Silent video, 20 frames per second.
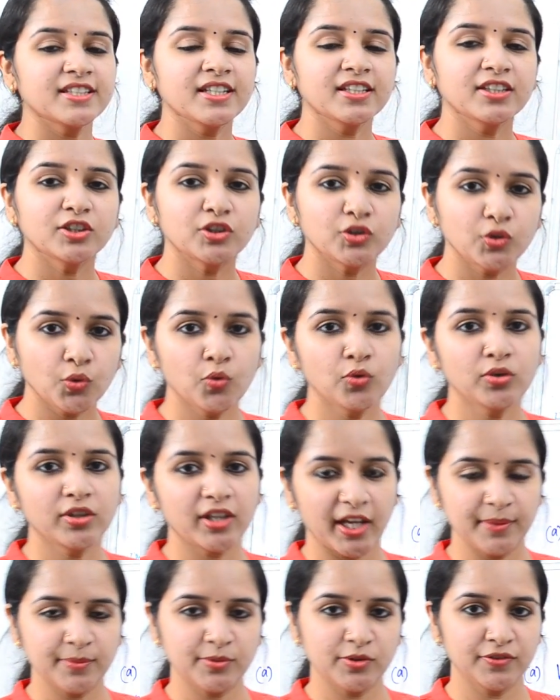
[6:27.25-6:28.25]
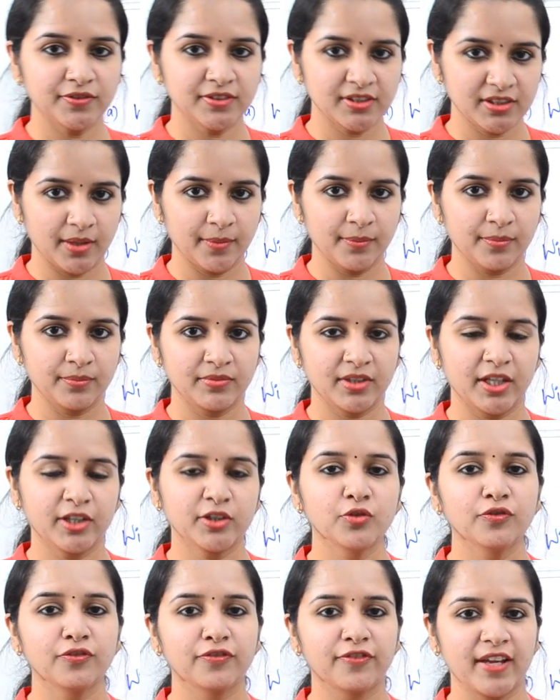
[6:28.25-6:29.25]
are the two types of sum that
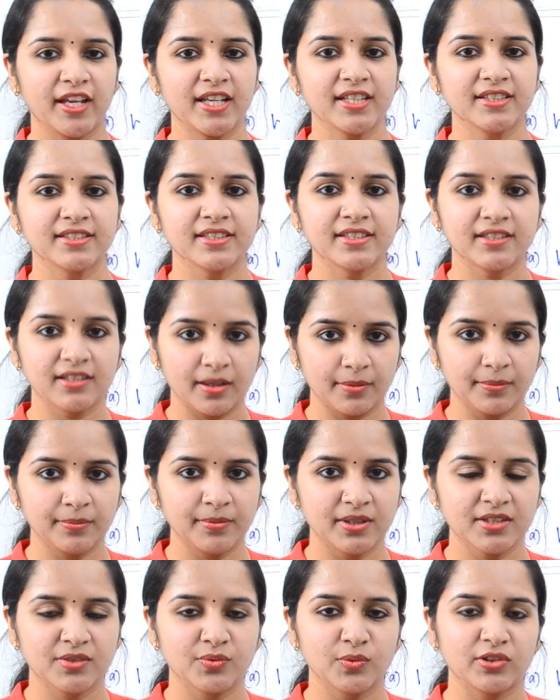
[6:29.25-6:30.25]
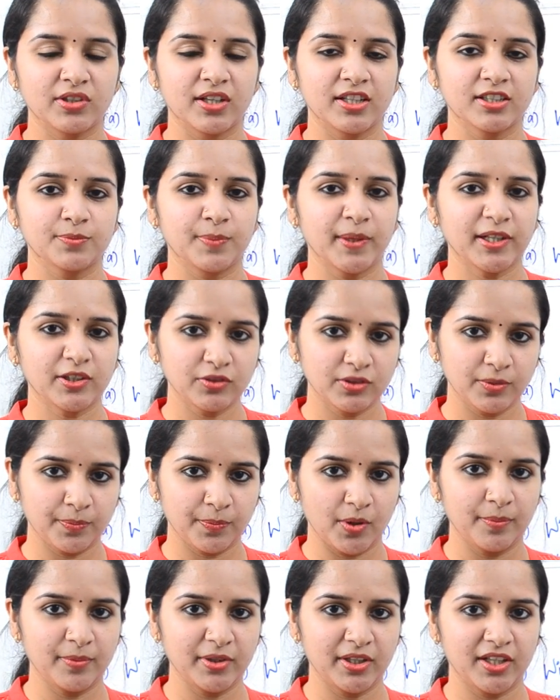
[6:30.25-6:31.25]
you face in numbers with respect to the
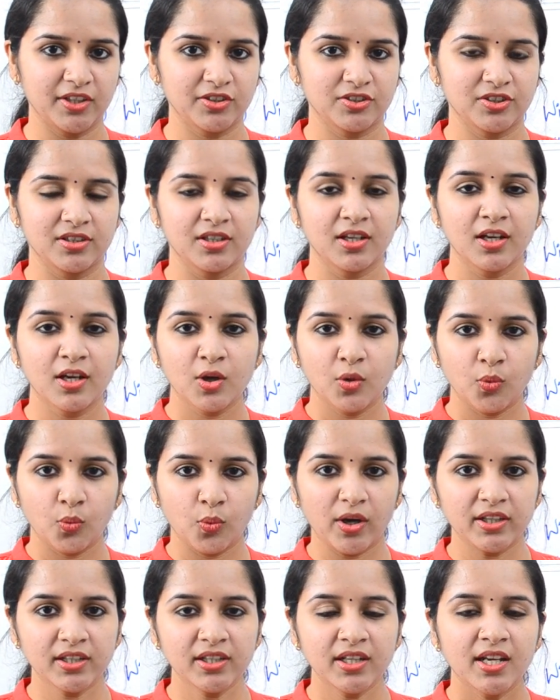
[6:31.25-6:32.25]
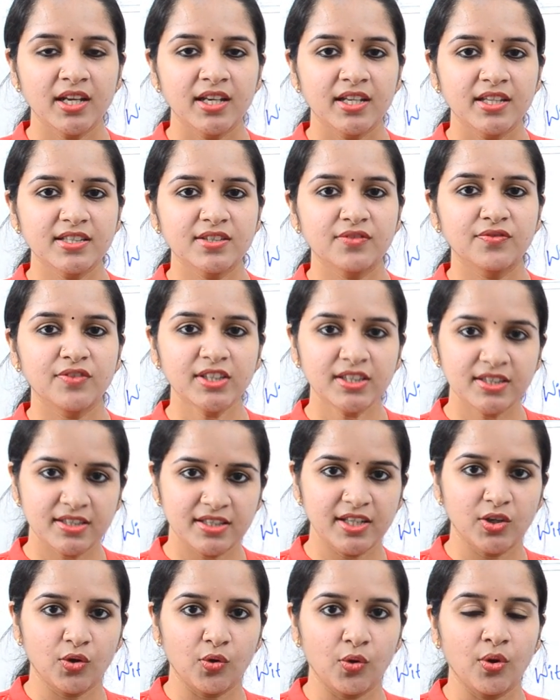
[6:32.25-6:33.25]
permutation. One is with
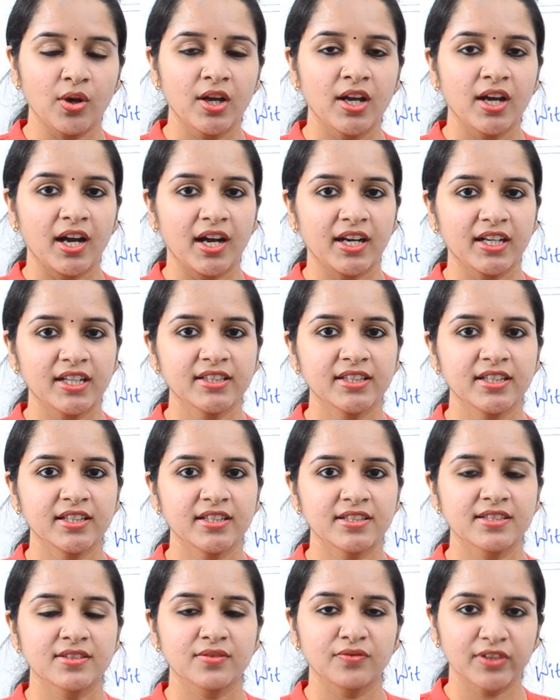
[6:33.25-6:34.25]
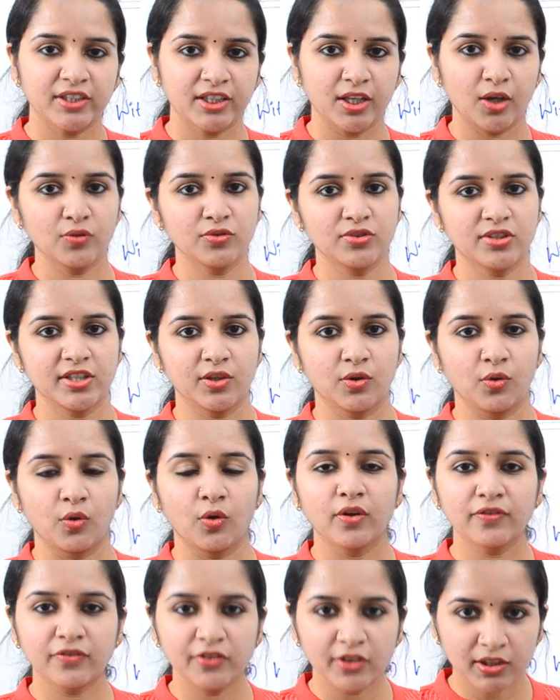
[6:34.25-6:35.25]
0, another is without 0.
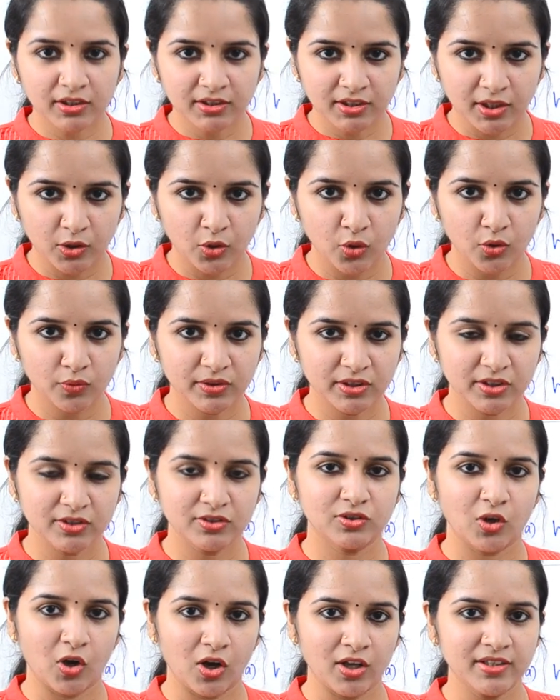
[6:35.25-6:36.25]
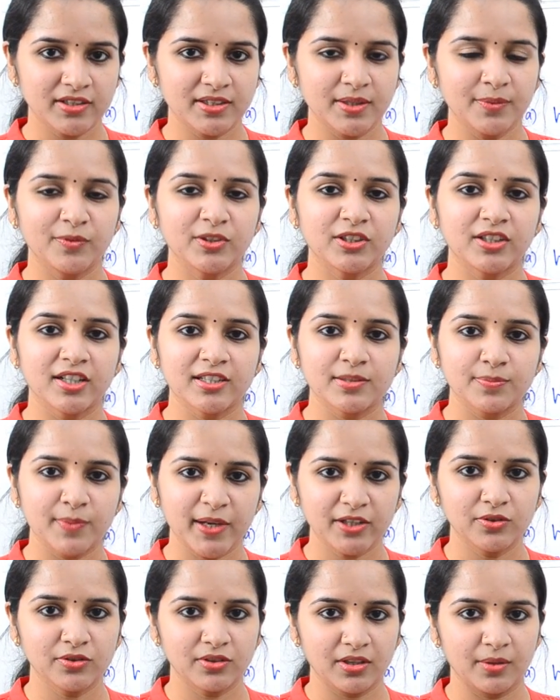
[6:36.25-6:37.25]
If you are thorough with this concept with
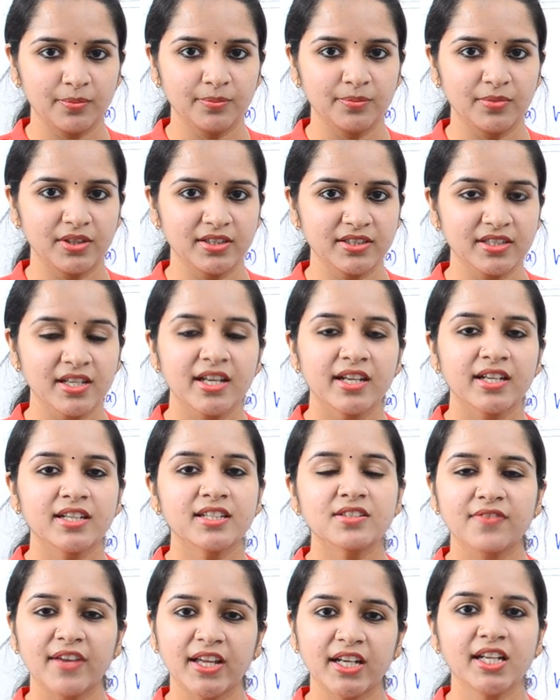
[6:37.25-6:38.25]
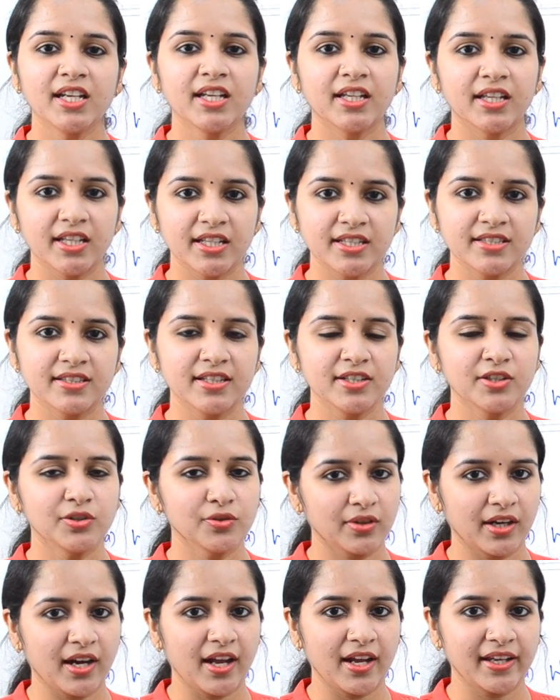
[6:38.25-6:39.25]
respect to numbers, it is very easy to
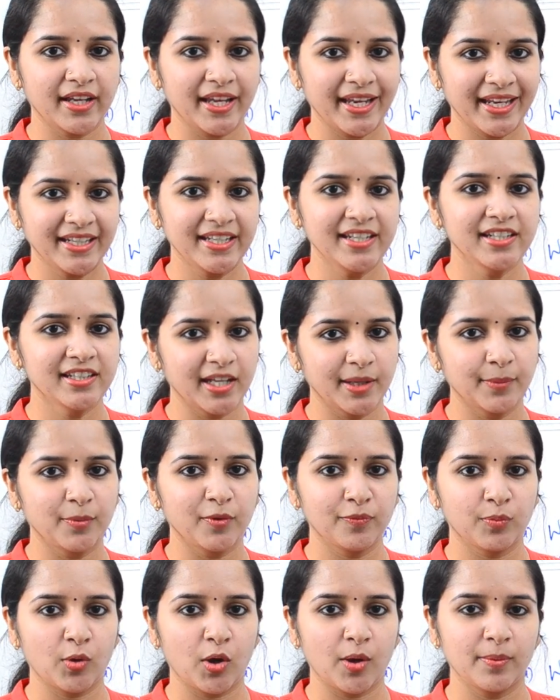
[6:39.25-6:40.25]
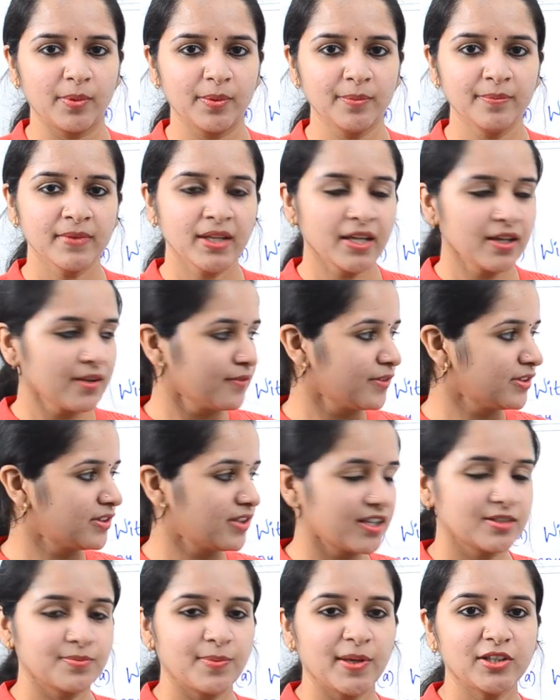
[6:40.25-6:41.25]
crack any type of problem with
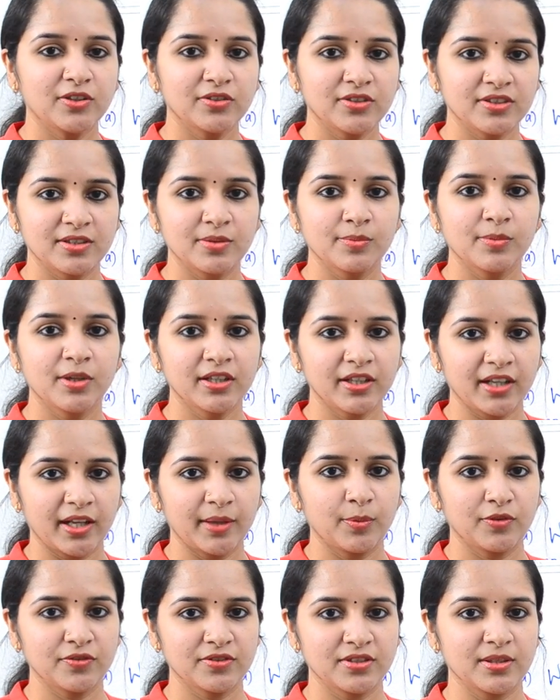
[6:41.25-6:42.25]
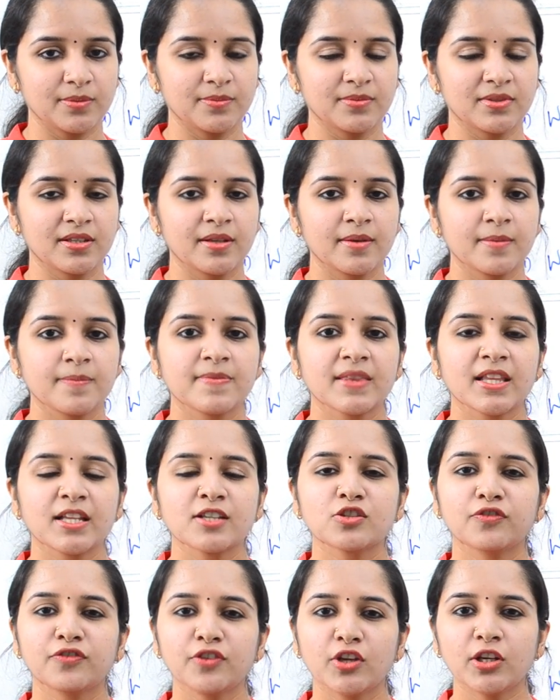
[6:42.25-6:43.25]
respect to the similar type of sums.
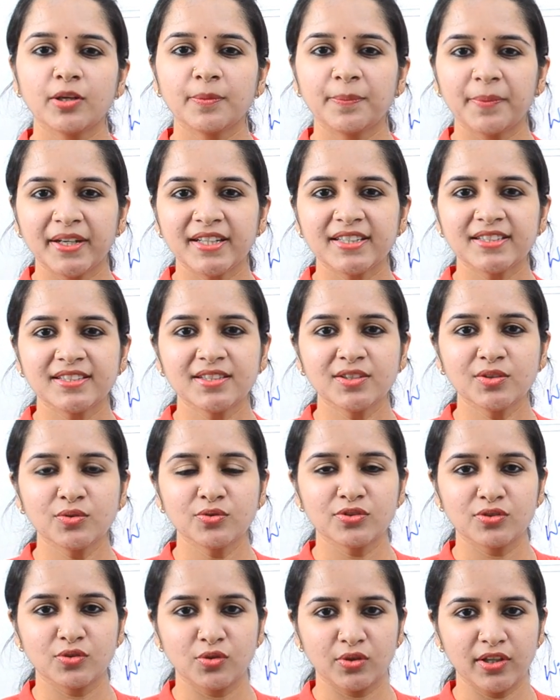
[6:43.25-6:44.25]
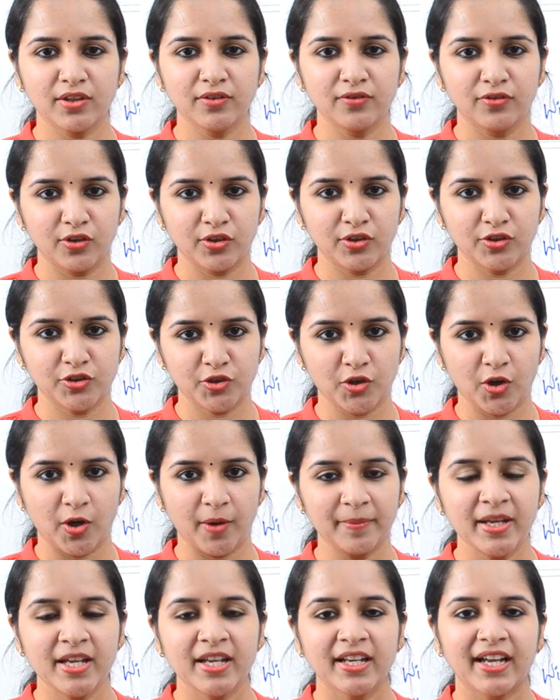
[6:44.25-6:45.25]
So if you are a person who is looking for a
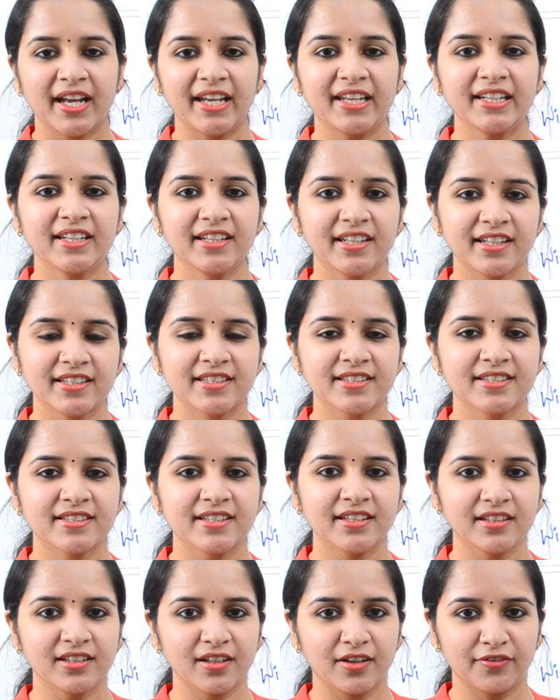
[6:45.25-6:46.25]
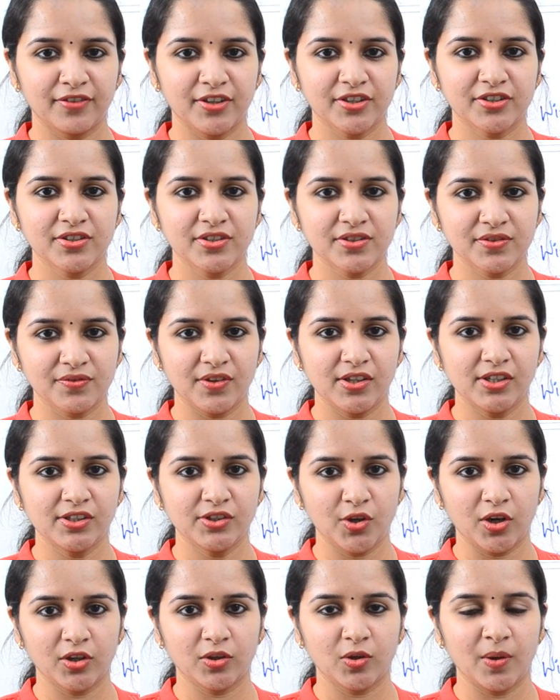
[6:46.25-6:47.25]
job, kindly register in our
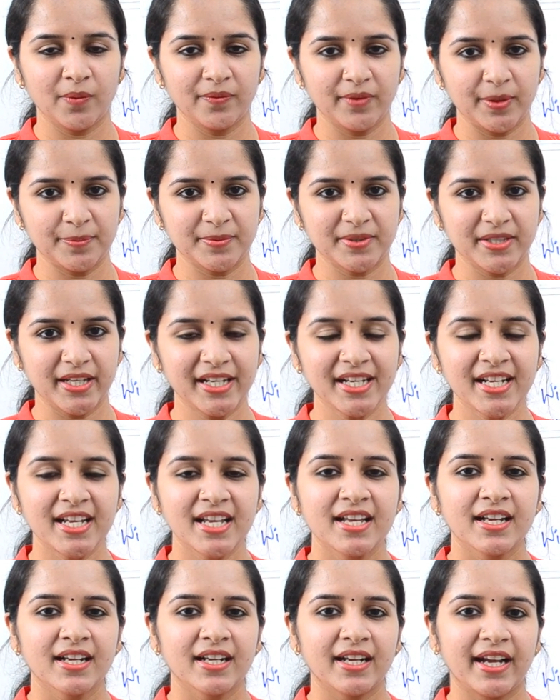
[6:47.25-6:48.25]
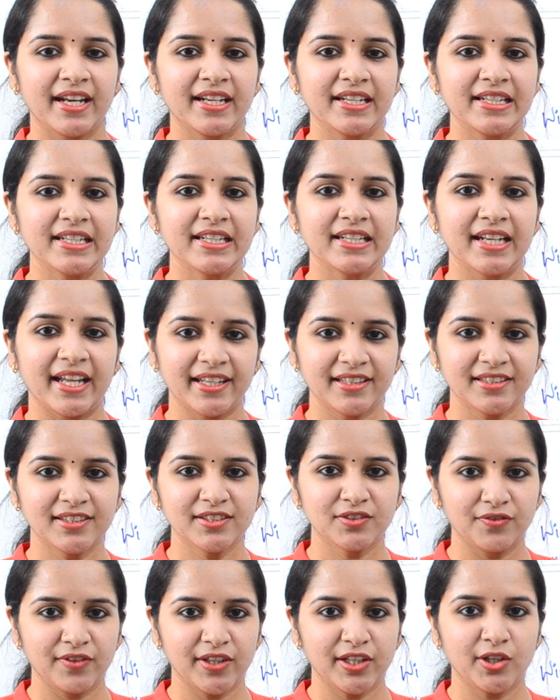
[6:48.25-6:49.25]
fresherswell.com website. Kindly like
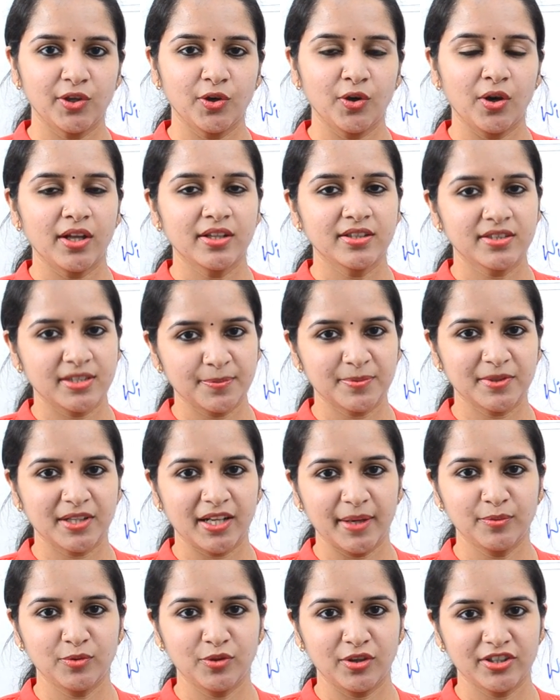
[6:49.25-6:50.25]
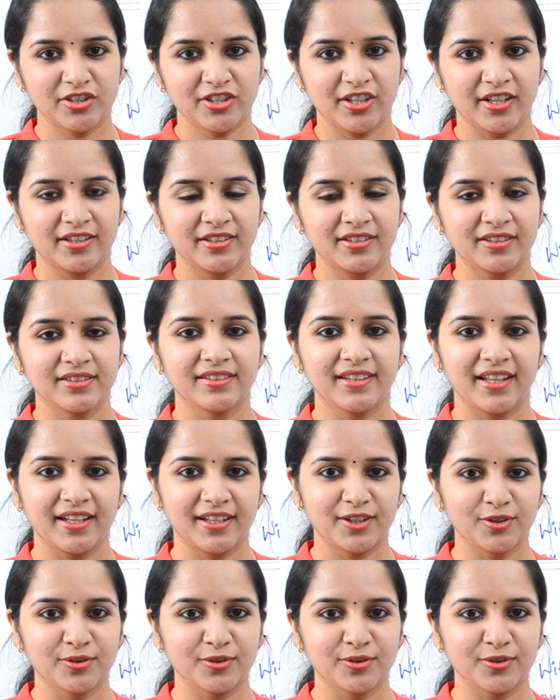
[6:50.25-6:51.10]
this video and subscribe to our channel. Thank